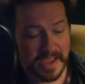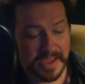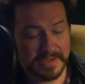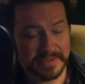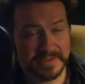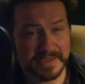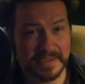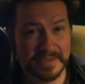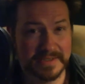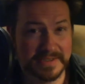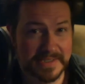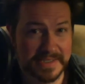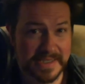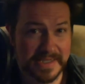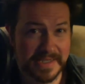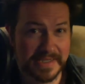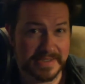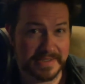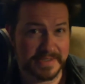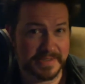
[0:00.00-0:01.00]
Hey, Zelda's
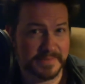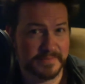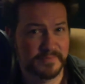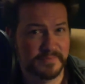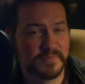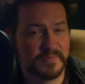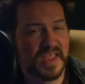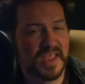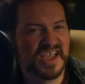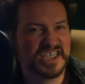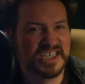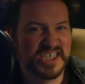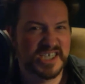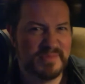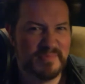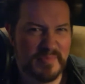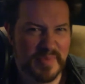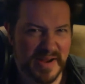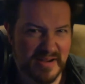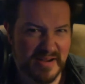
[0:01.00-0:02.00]
kids.
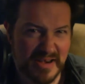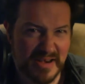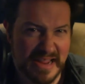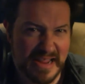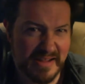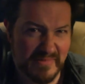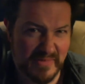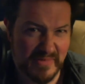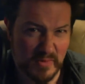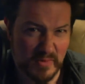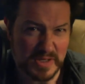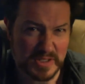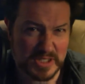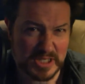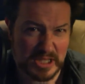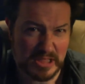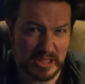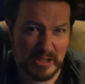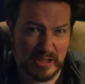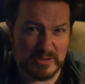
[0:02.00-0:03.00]
She barely ever wears
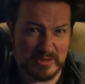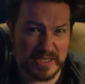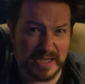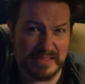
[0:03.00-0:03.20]
clothes